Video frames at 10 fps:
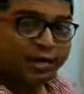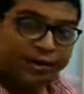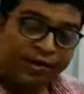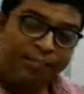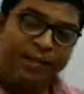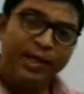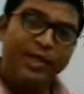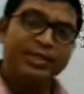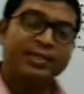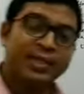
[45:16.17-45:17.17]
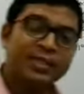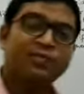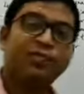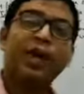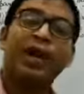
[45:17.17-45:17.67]
Remaining 6
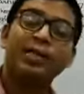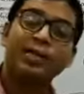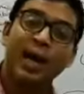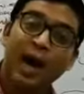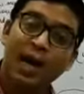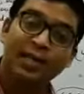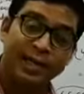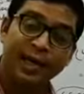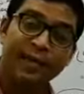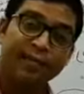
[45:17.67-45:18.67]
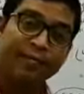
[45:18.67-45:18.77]
flowers are there.